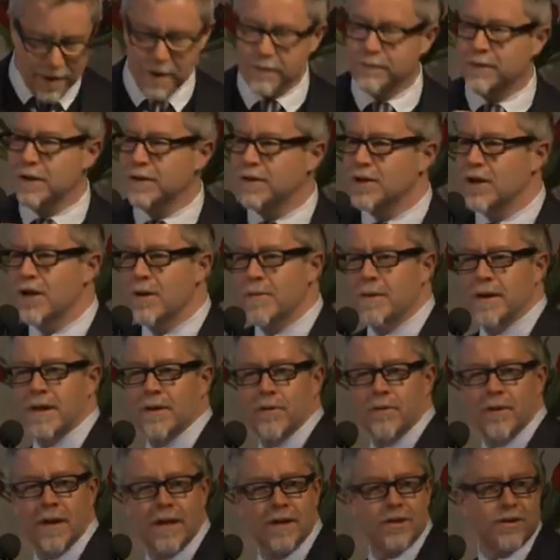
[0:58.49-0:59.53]
of determining
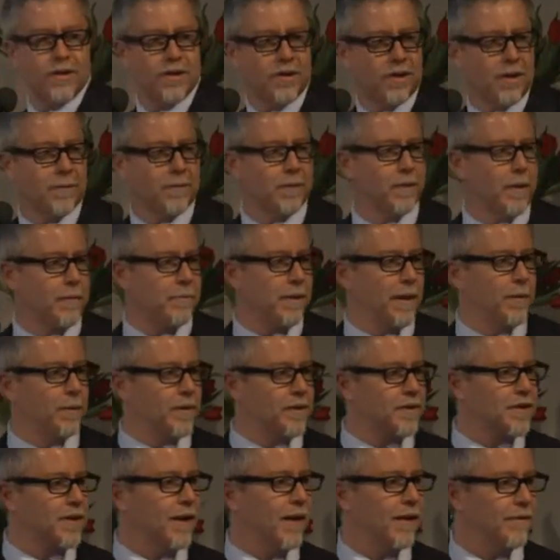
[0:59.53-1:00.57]
the relationship between people
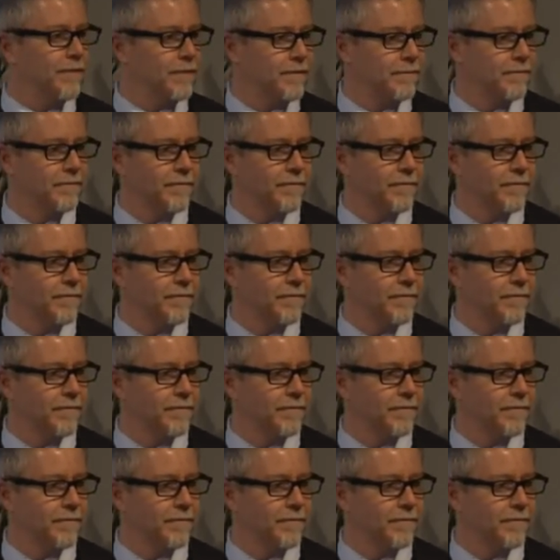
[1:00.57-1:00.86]
and stuff.